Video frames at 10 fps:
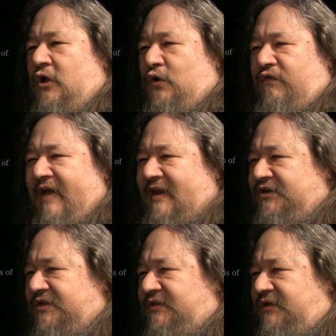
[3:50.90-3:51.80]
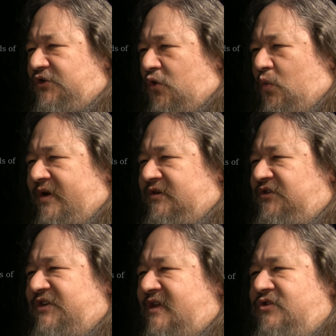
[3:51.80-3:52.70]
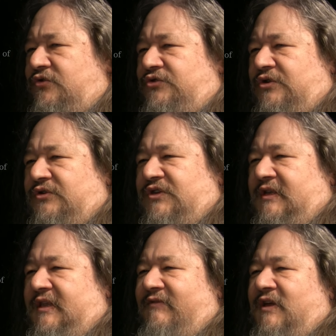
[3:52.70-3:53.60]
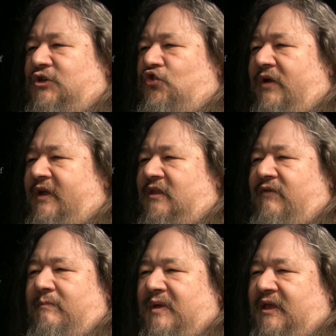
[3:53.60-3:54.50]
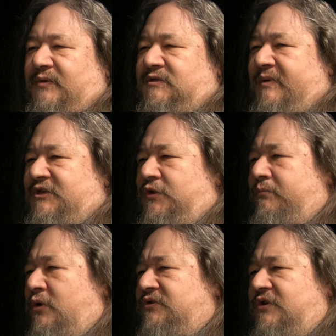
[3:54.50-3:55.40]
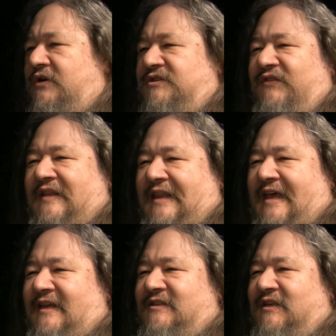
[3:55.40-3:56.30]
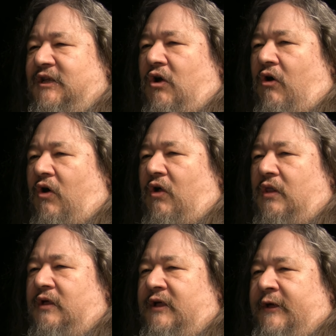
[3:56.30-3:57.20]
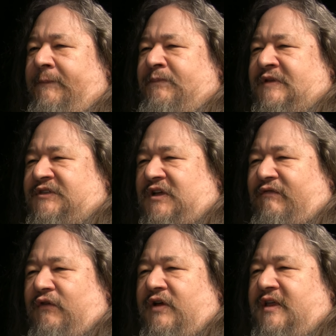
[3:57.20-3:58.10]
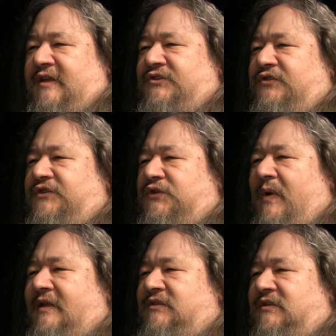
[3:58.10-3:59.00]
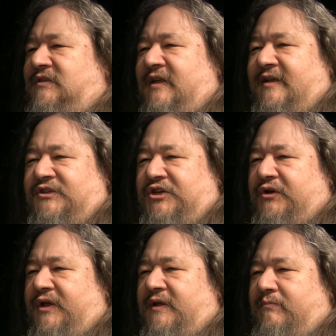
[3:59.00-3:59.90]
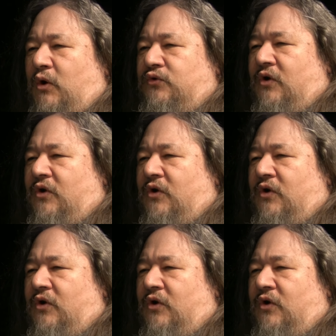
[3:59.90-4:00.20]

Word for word: who vanished into nowhere Zen New Jersey, leaving a trail of ambiguous picture postcards of Atlantic City Hall, suffering Eastern sweats and Tangierian bone